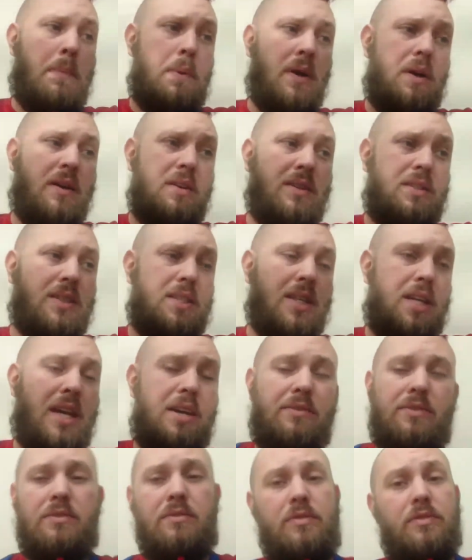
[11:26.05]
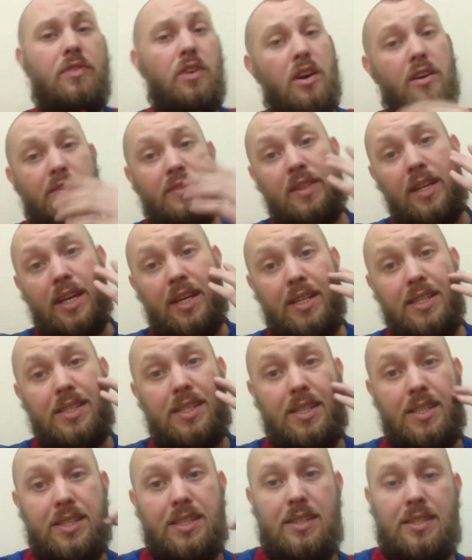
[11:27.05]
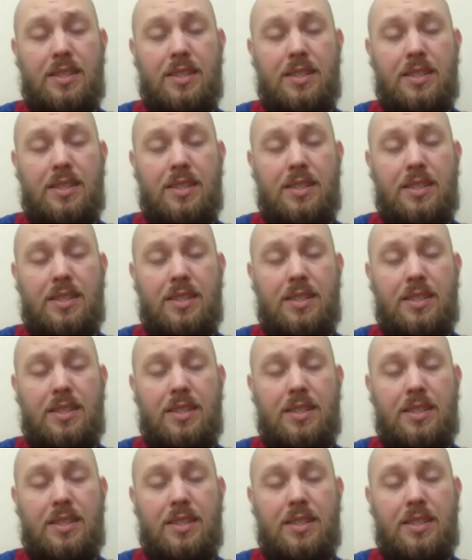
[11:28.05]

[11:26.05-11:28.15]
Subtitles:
But even 5 days,